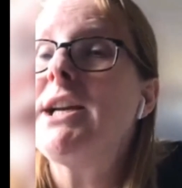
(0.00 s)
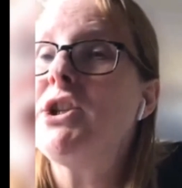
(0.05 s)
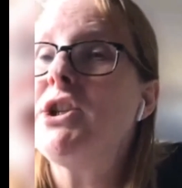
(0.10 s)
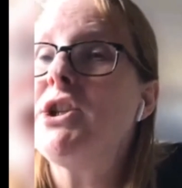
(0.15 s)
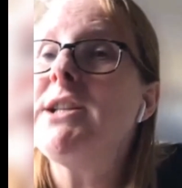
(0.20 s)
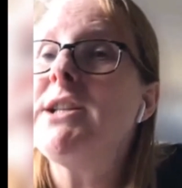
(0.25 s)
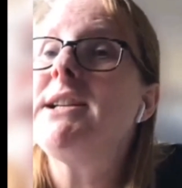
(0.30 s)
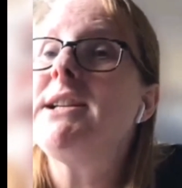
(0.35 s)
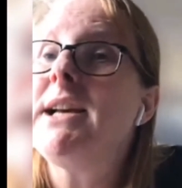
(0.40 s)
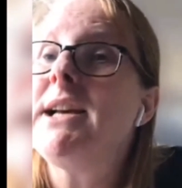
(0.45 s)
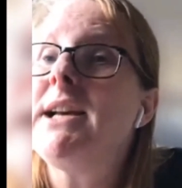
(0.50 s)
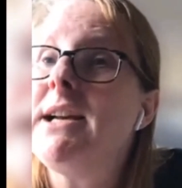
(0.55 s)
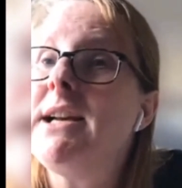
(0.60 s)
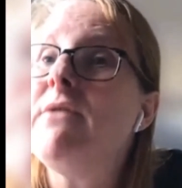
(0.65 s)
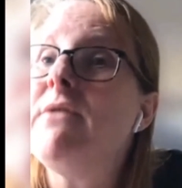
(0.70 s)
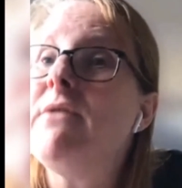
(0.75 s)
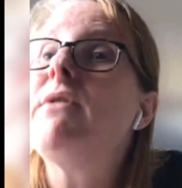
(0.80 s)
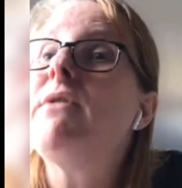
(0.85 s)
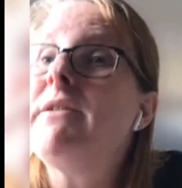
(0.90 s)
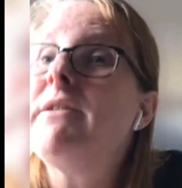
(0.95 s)
changes
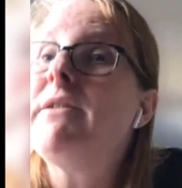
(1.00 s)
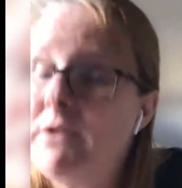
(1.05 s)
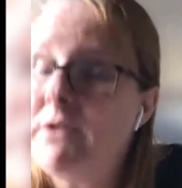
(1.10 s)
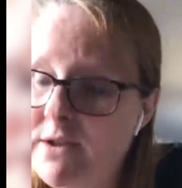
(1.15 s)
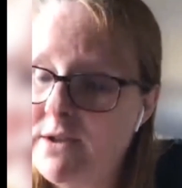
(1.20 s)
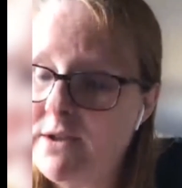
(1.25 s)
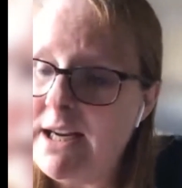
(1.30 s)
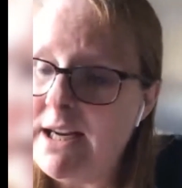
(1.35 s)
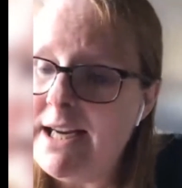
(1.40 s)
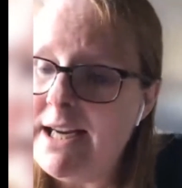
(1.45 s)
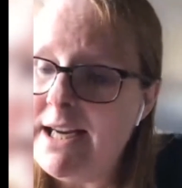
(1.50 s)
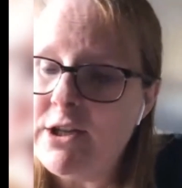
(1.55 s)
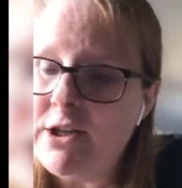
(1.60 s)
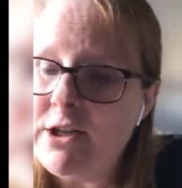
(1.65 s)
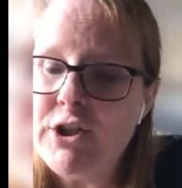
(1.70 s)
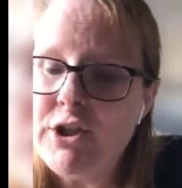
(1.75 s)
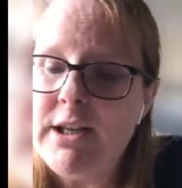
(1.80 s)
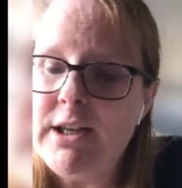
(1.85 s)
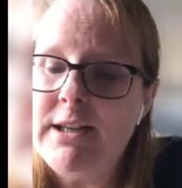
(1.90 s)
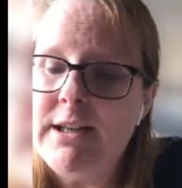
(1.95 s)
in refuse
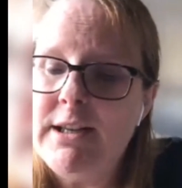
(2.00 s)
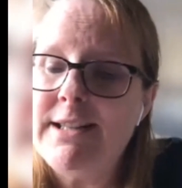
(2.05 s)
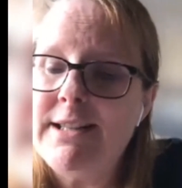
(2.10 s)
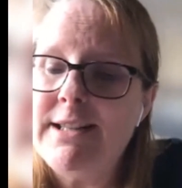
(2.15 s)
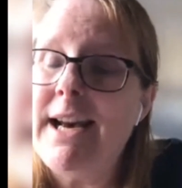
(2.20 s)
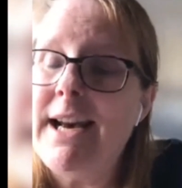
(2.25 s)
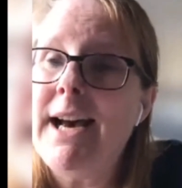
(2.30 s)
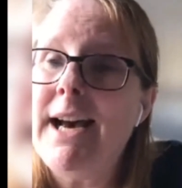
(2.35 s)
collections